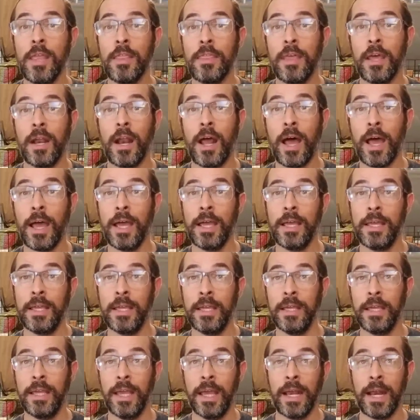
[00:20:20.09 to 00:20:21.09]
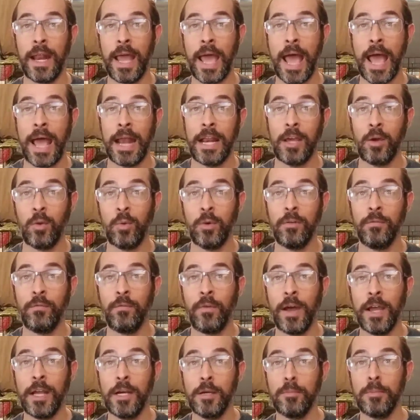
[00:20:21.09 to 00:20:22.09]
that I can get adequate
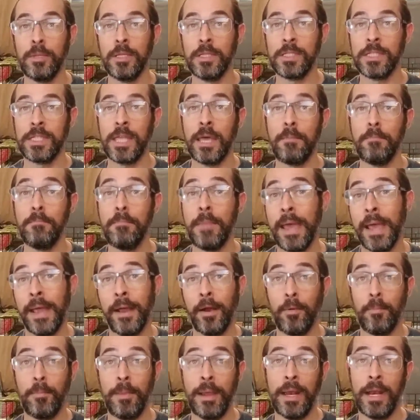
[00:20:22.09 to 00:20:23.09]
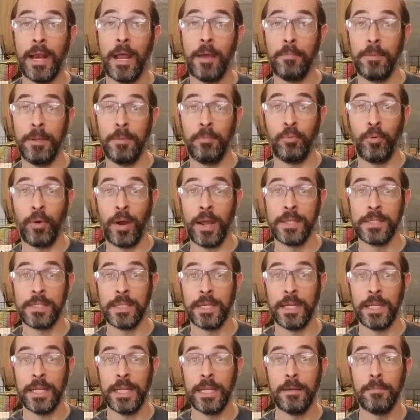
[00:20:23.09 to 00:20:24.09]
vitamins that may or may not be
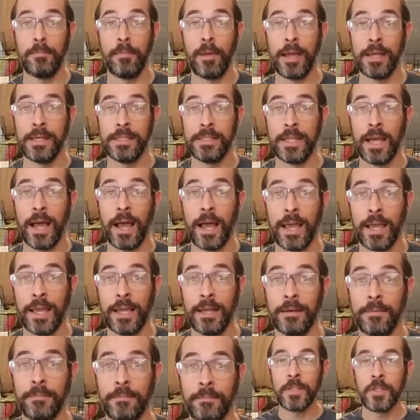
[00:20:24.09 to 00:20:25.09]
present in my diet.